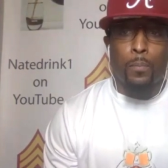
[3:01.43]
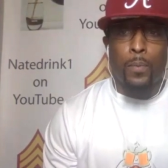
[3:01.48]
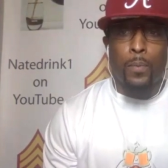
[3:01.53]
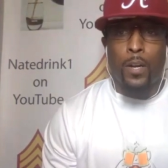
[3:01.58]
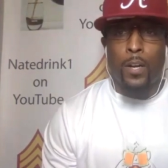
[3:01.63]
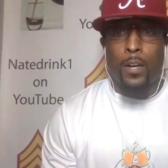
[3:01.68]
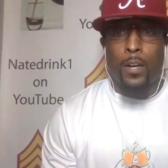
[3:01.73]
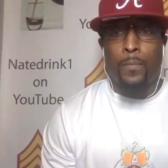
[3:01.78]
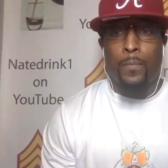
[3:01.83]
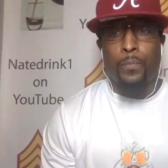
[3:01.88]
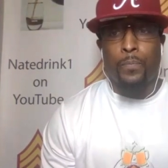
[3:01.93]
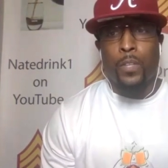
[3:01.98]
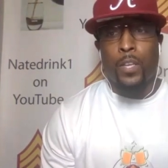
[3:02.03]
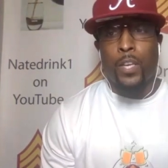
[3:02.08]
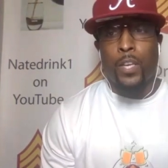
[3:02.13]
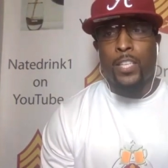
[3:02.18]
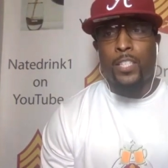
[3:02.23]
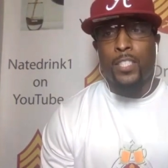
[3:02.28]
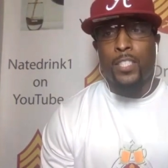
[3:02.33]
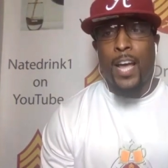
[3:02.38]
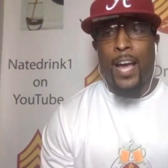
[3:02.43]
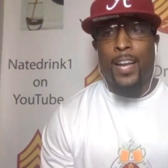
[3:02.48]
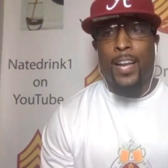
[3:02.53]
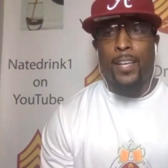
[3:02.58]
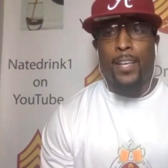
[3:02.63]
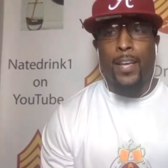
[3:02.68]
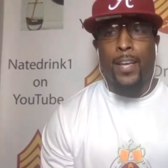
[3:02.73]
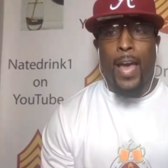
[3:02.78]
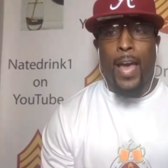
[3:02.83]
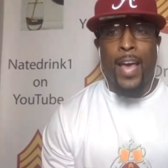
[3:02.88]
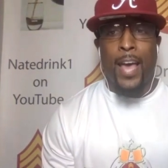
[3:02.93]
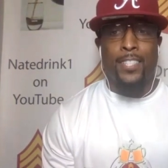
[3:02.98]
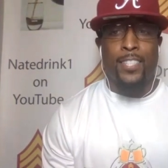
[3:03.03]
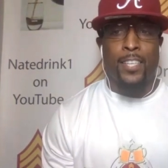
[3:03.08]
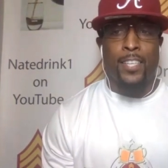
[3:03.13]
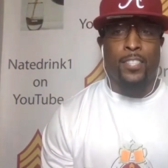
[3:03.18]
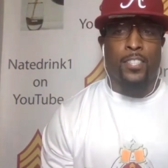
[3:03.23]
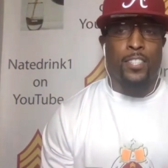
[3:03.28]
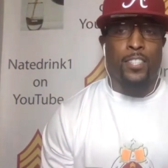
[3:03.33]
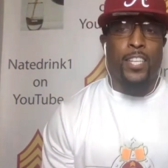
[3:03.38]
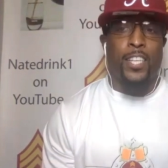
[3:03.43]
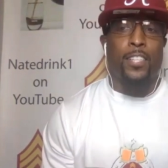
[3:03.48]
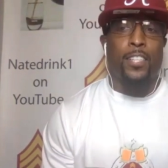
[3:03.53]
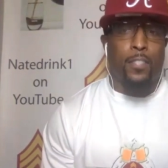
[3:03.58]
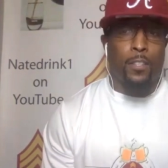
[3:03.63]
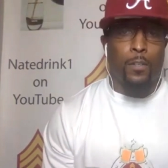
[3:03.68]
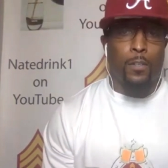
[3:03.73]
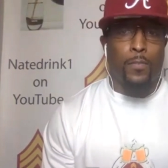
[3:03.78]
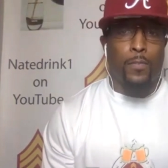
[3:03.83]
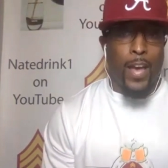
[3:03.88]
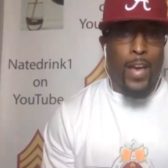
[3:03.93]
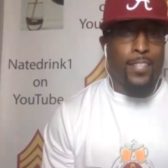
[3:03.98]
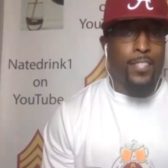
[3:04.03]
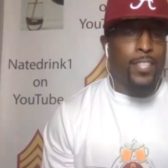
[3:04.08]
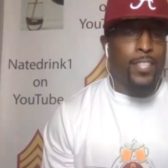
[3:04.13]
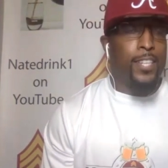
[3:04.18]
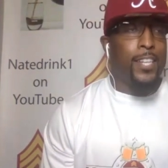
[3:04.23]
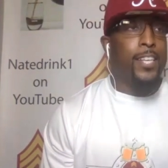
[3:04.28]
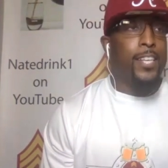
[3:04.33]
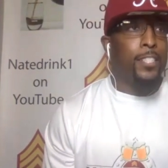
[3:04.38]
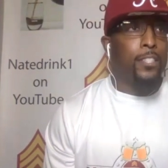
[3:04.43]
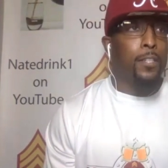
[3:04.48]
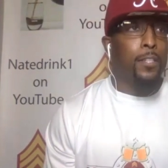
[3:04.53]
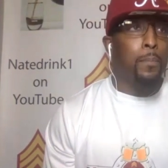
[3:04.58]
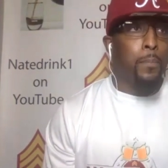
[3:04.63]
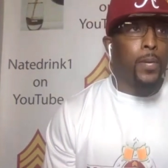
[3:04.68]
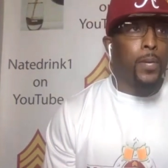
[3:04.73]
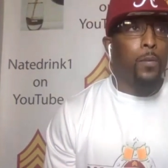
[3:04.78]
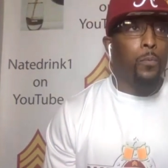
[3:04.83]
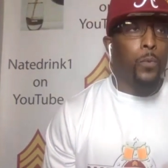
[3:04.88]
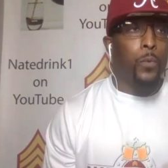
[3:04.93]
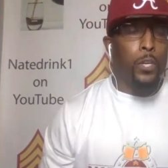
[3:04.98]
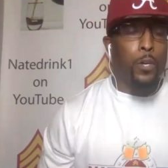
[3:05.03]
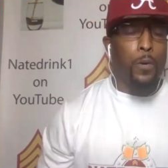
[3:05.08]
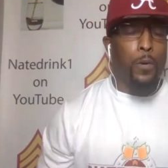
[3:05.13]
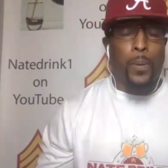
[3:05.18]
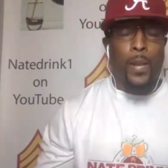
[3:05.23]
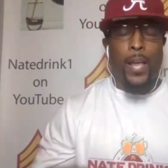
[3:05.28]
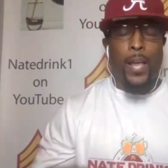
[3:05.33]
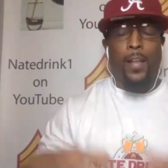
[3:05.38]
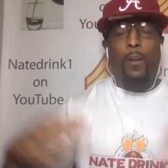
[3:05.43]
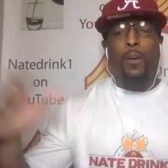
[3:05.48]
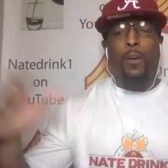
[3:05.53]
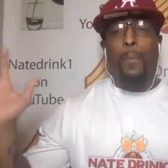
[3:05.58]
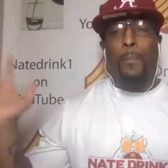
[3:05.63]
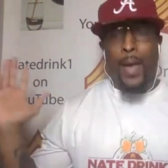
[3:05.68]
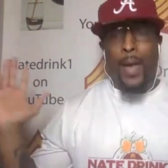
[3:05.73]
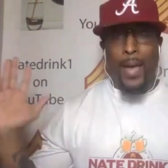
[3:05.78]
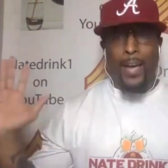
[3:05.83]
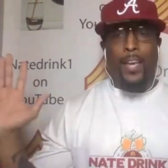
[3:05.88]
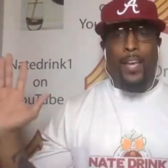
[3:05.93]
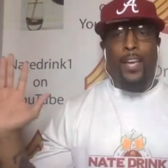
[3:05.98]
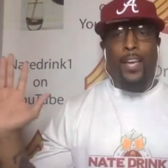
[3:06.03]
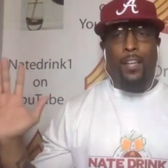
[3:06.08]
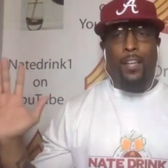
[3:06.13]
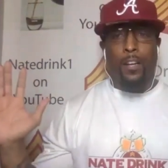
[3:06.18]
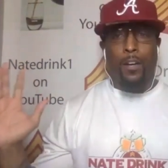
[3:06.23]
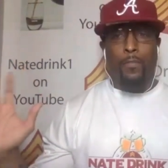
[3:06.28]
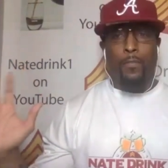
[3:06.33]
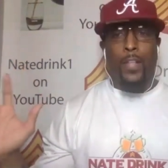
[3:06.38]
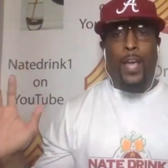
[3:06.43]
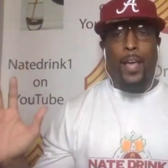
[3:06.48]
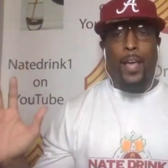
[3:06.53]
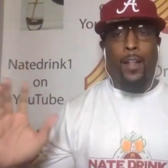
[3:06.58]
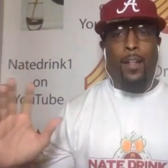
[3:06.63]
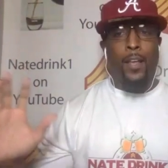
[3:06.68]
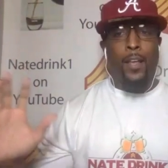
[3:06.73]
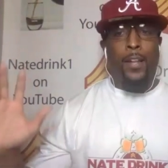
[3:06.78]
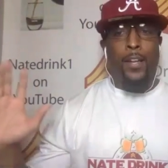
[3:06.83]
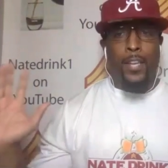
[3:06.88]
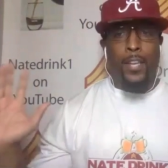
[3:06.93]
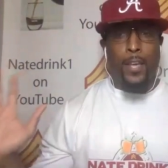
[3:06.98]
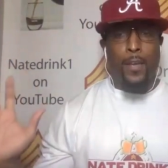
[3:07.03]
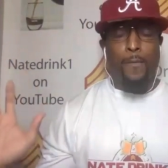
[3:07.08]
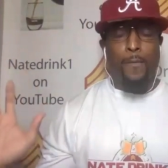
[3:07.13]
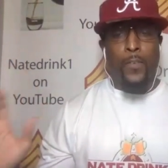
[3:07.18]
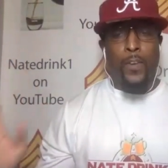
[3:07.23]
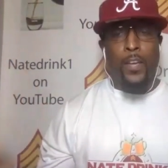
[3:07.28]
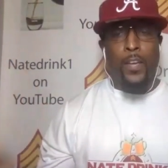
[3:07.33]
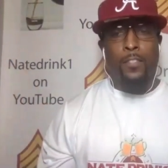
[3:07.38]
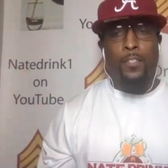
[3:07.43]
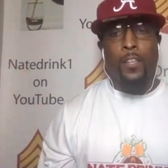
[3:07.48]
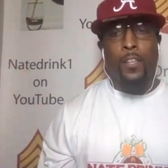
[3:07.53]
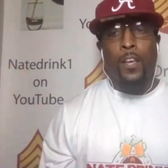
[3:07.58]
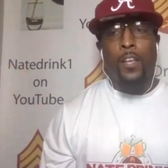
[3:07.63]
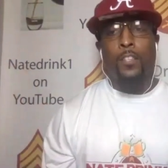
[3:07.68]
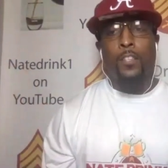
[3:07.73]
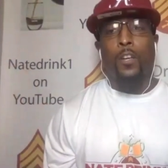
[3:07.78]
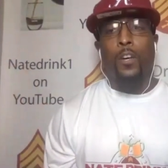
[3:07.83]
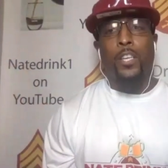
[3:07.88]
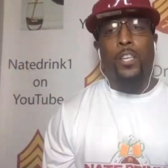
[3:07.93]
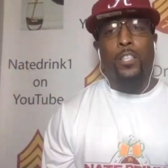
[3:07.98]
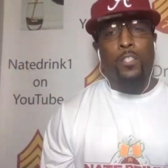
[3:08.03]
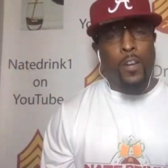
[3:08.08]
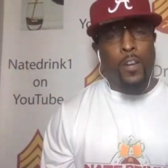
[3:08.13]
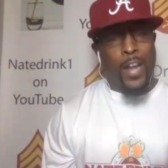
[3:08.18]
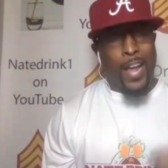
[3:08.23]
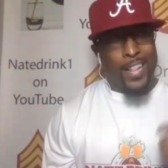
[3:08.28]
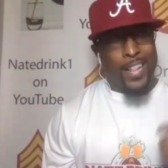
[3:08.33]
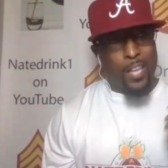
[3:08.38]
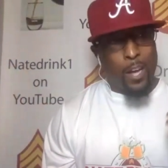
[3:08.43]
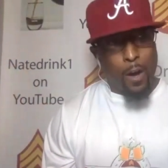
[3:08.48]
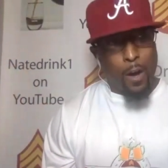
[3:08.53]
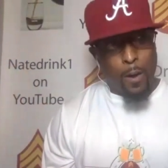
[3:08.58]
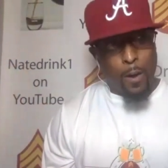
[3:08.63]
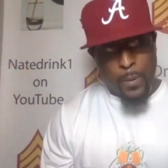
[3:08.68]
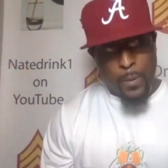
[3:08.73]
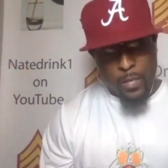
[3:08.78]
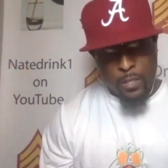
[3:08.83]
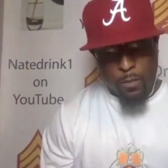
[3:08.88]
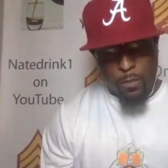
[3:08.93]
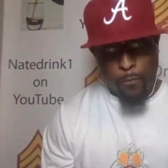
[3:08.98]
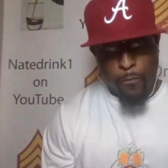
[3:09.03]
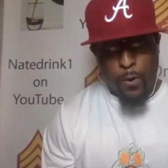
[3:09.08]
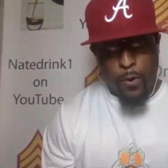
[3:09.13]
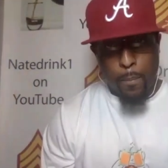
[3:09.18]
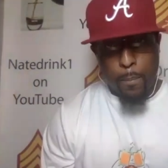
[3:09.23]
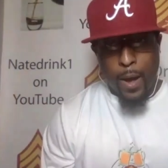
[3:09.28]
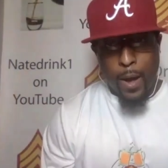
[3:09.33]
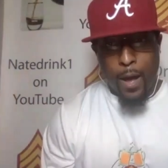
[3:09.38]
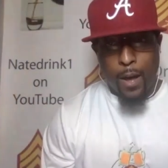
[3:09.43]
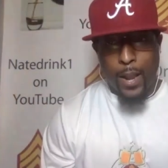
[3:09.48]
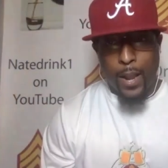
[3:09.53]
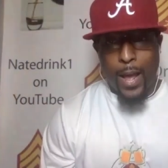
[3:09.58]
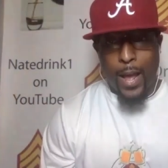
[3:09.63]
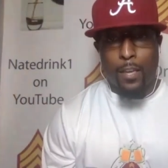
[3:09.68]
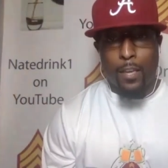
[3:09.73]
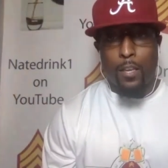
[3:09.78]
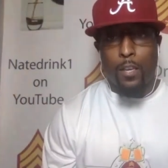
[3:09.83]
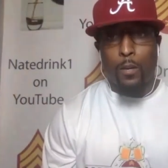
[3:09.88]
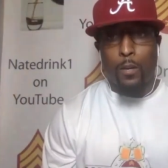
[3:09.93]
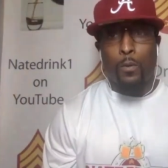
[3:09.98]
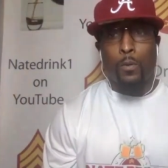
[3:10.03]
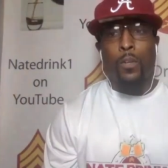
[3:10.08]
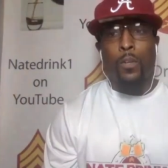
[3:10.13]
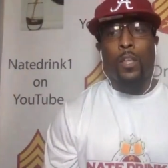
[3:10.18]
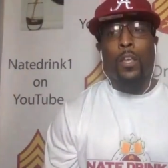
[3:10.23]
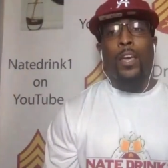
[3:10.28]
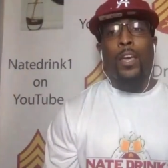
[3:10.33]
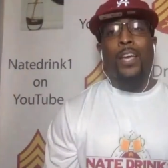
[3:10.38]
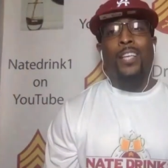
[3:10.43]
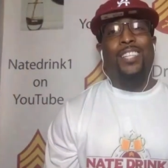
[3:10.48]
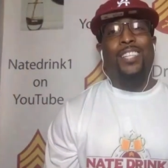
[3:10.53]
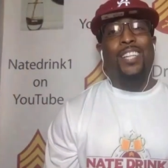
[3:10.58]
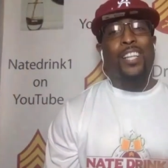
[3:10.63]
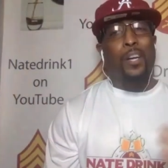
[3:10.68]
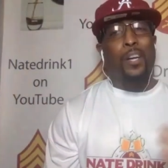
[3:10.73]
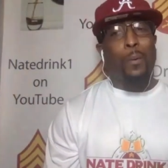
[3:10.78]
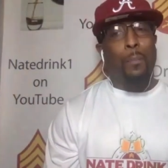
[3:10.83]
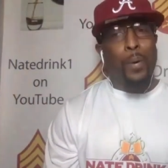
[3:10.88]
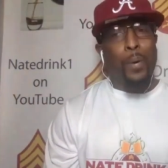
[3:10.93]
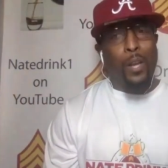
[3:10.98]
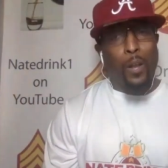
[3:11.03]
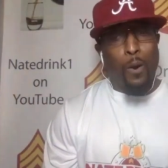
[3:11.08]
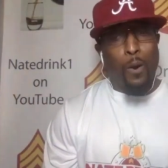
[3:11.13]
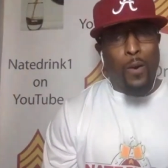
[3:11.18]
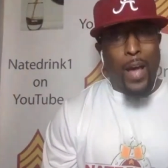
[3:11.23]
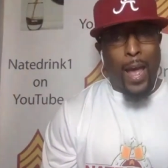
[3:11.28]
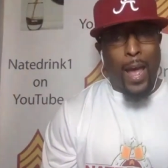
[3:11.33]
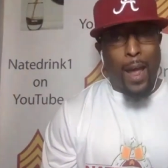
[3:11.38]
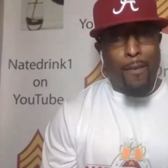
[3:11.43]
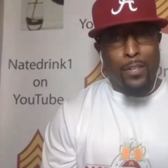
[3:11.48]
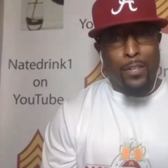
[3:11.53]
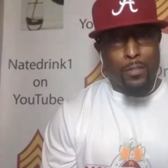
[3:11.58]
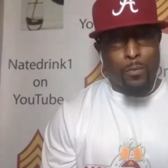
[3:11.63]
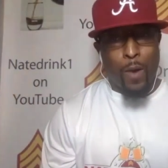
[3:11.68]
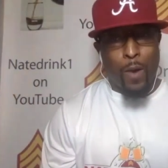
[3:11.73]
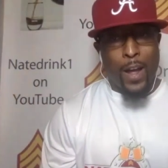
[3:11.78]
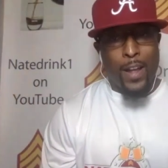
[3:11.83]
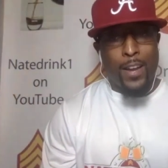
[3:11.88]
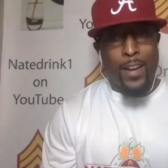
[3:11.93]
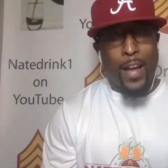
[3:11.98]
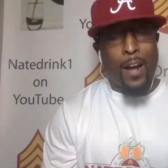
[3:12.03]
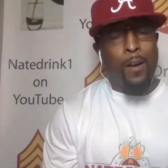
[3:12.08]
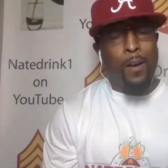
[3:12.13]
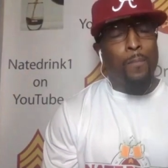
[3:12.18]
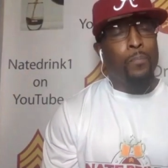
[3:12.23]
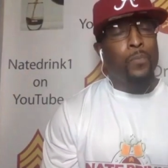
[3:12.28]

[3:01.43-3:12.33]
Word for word: uh, he's not as instinctive as he needs to be when you're playing on the back end of that defense. So he's gonna have to up his football IQ. It's a little below average right now.